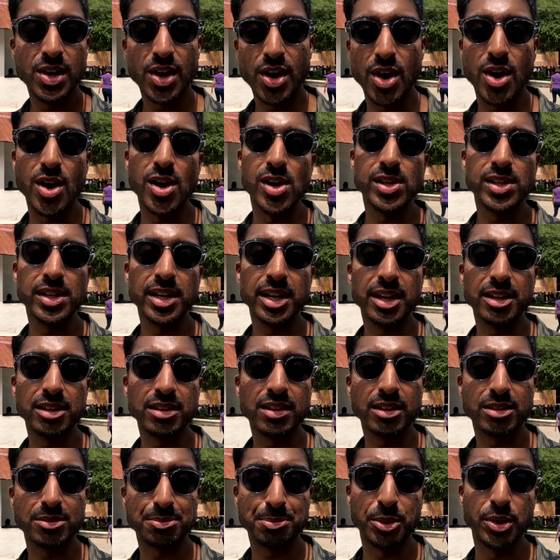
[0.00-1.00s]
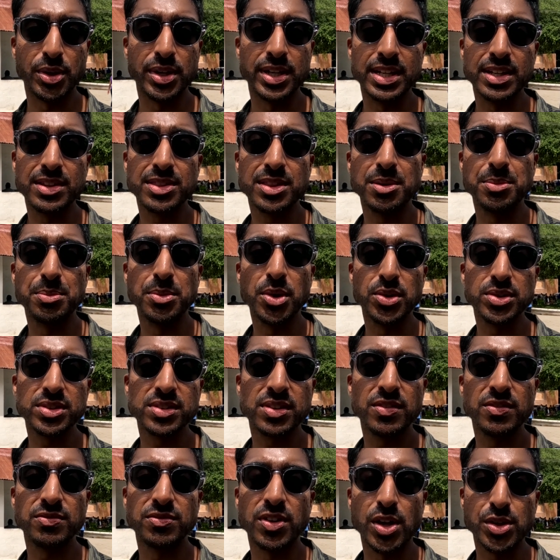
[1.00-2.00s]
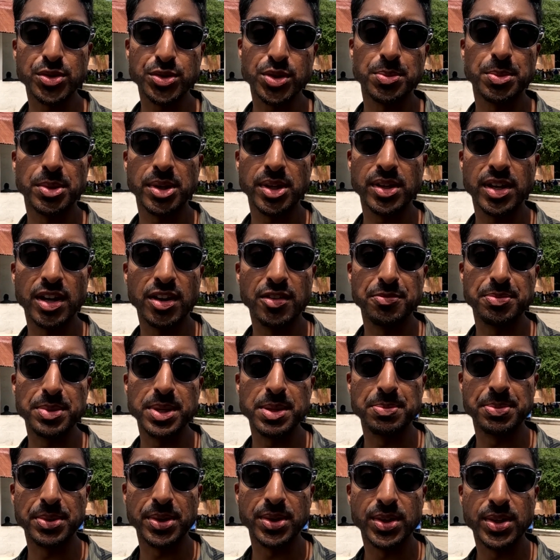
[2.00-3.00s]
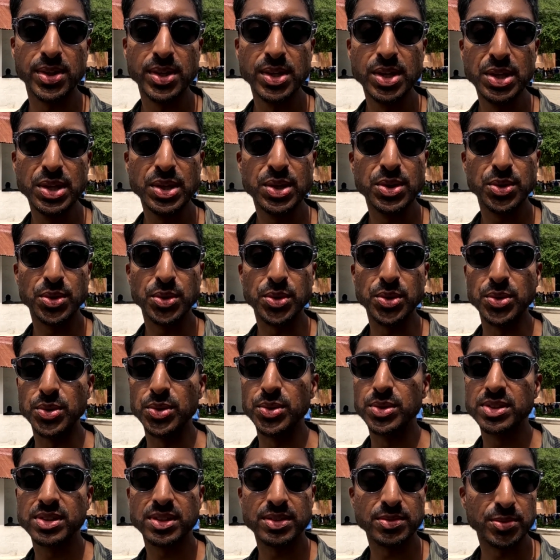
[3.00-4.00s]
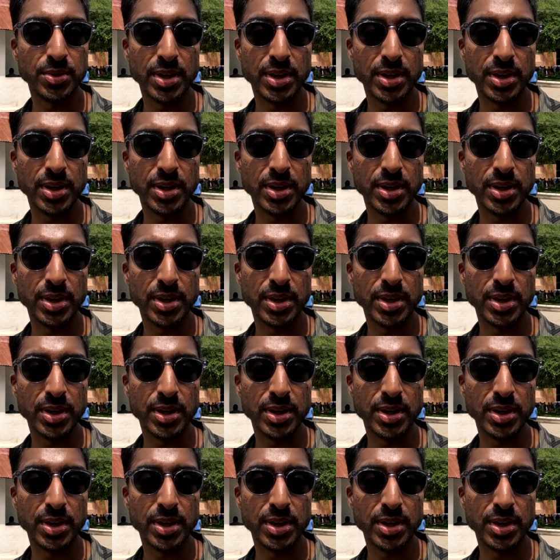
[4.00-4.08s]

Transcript: all exploiting the most vulnerable of people whose